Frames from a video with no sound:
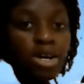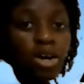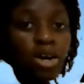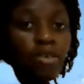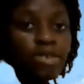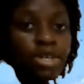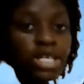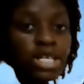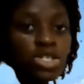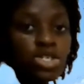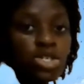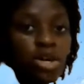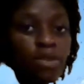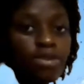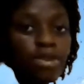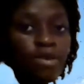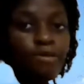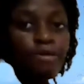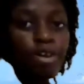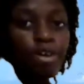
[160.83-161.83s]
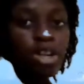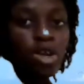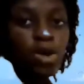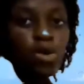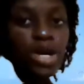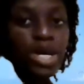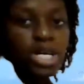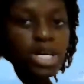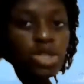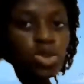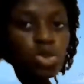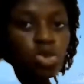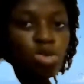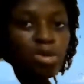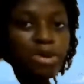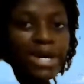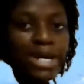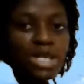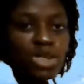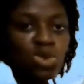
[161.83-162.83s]
of each of the following
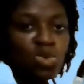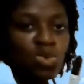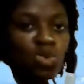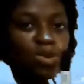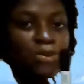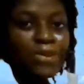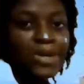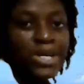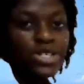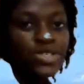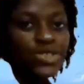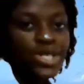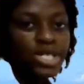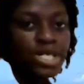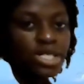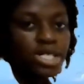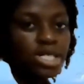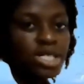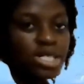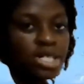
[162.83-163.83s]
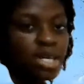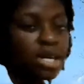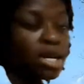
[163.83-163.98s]
2x2 matrix.